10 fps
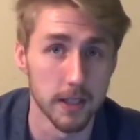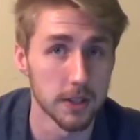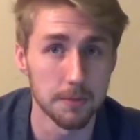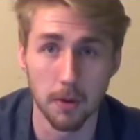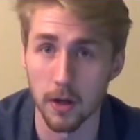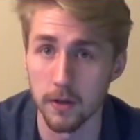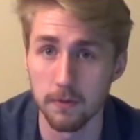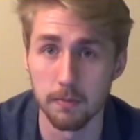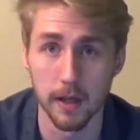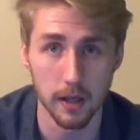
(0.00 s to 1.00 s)
that's just part
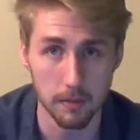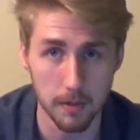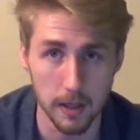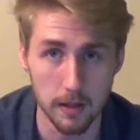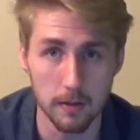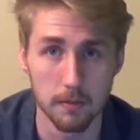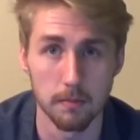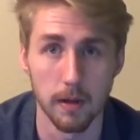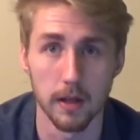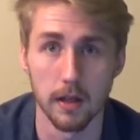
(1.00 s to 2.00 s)
of making
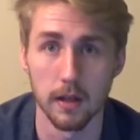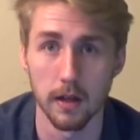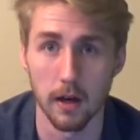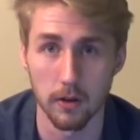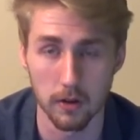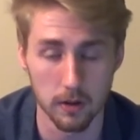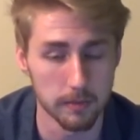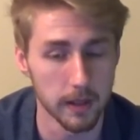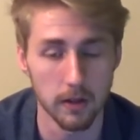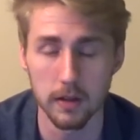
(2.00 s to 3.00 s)
mead, making alcohol,
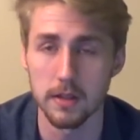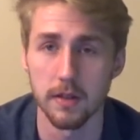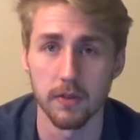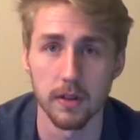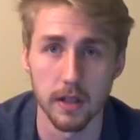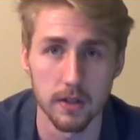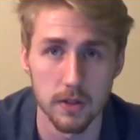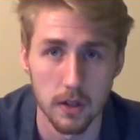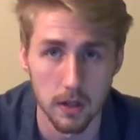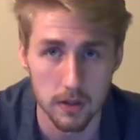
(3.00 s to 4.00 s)
making all these different things.